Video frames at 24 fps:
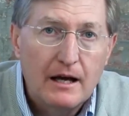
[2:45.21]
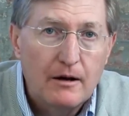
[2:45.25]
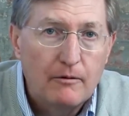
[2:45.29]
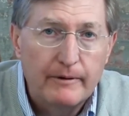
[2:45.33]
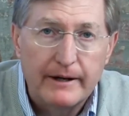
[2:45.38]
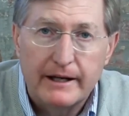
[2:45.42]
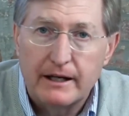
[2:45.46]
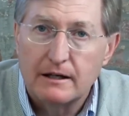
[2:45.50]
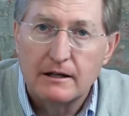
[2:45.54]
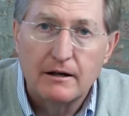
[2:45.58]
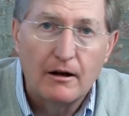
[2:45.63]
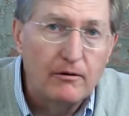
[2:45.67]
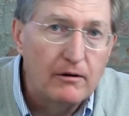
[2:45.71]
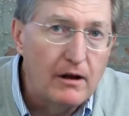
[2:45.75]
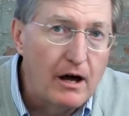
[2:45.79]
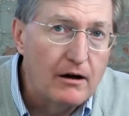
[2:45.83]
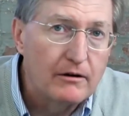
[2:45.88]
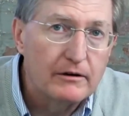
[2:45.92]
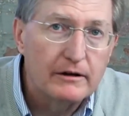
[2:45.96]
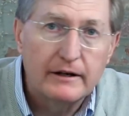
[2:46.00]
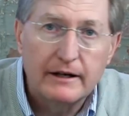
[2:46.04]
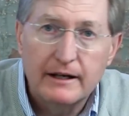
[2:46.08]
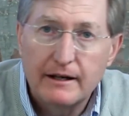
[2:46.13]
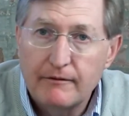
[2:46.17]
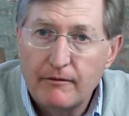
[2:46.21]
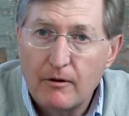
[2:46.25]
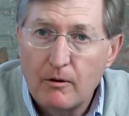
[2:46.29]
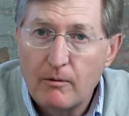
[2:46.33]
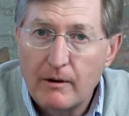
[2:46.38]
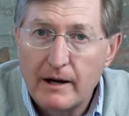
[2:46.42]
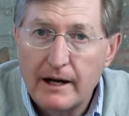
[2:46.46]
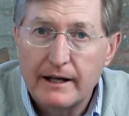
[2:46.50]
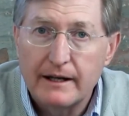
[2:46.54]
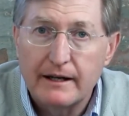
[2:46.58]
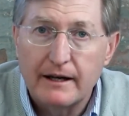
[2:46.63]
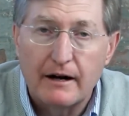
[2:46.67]
We can no longer give
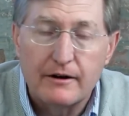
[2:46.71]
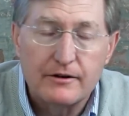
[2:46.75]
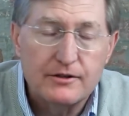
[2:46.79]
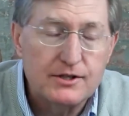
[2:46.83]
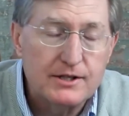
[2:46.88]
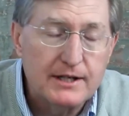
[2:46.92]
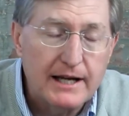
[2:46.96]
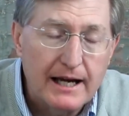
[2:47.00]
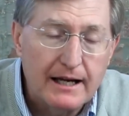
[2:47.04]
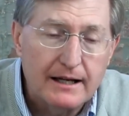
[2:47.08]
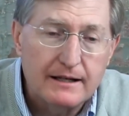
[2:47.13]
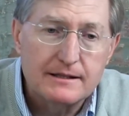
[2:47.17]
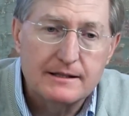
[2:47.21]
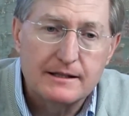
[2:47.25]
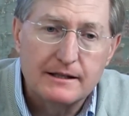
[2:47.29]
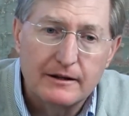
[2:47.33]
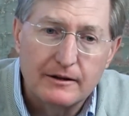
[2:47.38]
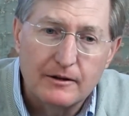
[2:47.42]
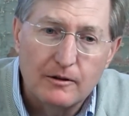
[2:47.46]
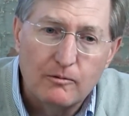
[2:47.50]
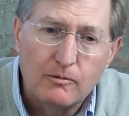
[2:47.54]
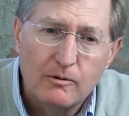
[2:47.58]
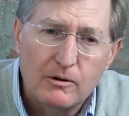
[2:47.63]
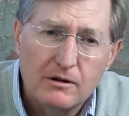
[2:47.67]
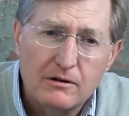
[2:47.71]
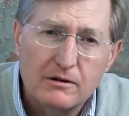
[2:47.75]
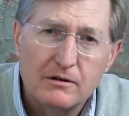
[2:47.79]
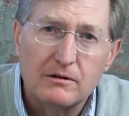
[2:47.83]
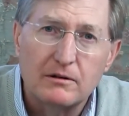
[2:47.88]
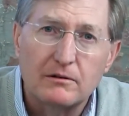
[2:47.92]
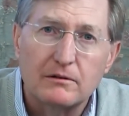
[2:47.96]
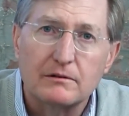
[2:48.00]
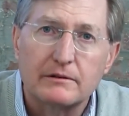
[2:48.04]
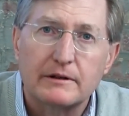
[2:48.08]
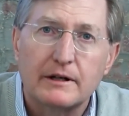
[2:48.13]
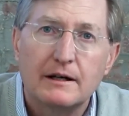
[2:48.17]
away our status in the
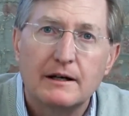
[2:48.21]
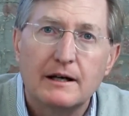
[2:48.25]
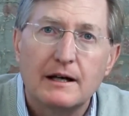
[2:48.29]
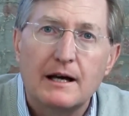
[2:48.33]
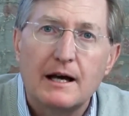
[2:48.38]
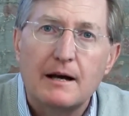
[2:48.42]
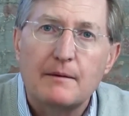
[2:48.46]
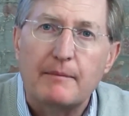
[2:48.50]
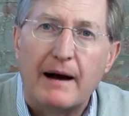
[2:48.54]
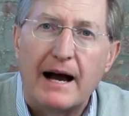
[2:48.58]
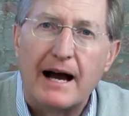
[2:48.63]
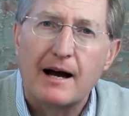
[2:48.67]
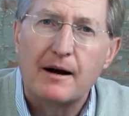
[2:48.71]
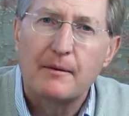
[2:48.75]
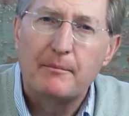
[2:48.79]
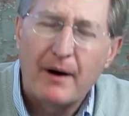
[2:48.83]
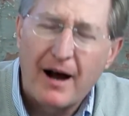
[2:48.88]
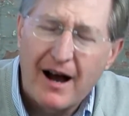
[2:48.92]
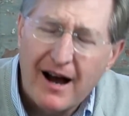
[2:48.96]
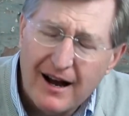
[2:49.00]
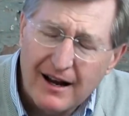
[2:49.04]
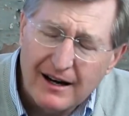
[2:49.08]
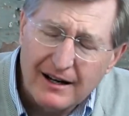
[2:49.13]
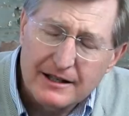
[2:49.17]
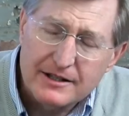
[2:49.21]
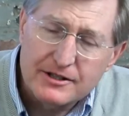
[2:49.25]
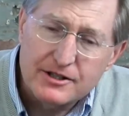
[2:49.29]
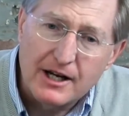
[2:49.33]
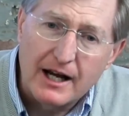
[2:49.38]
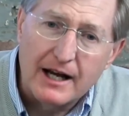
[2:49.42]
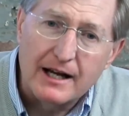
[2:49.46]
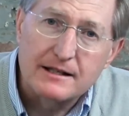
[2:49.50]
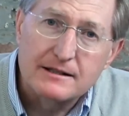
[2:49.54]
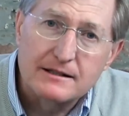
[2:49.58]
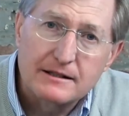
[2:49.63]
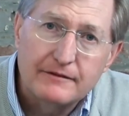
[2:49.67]
world by
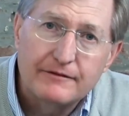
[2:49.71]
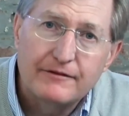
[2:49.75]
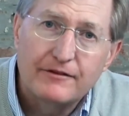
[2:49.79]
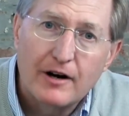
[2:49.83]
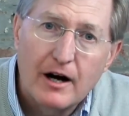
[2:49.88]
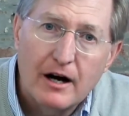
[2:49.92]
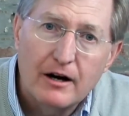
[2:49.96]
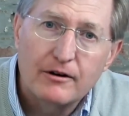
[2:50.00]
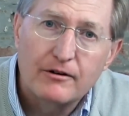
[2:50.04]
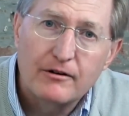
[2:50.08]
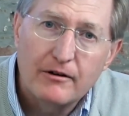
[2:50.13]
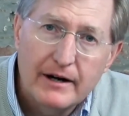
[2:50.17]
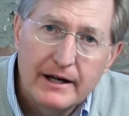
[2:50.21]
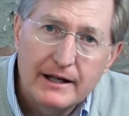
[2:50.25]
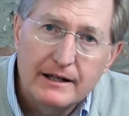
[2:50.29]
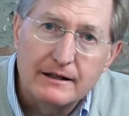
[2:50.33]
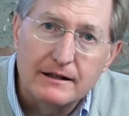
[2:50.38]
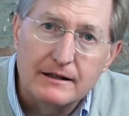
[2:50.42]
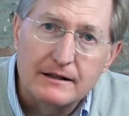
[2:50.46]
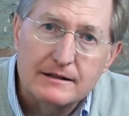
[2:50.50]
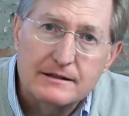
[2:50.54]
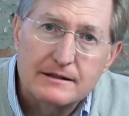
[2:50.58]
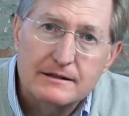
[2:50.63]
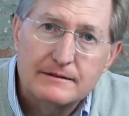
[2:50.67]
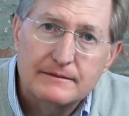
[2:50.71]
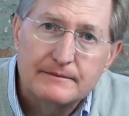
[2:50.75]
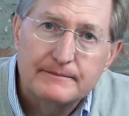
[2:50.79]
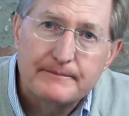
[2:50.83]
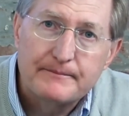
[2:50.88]
apologizing for our greatness.